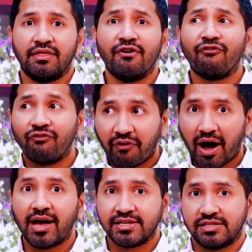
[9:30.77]
the
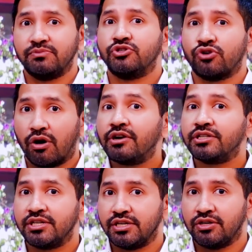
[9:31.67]
vast
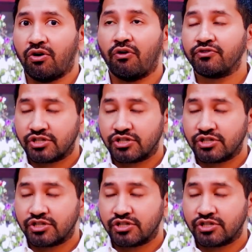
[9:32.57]
majority of